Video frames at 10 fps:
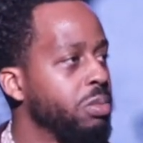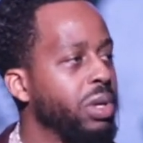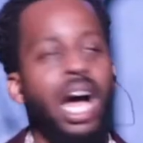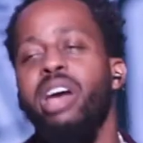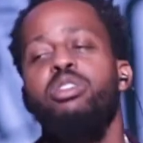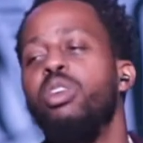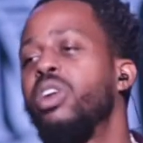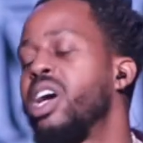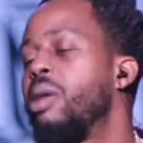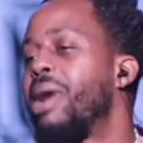But how you
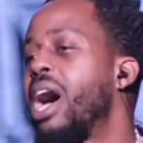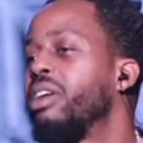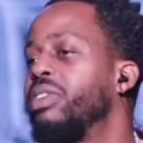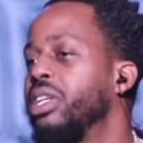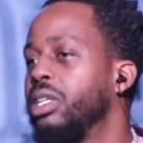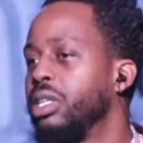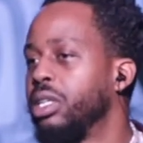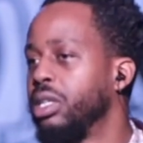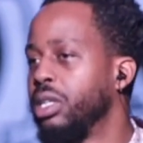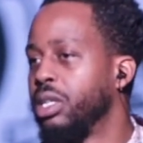going to come out of it?
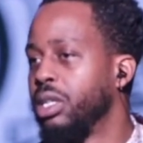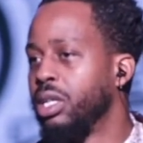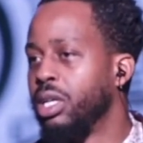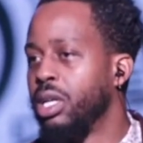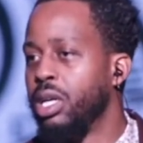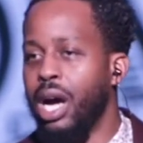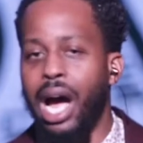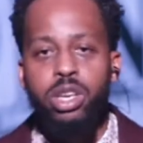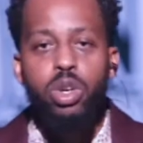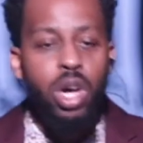
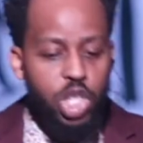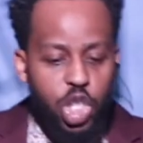How you going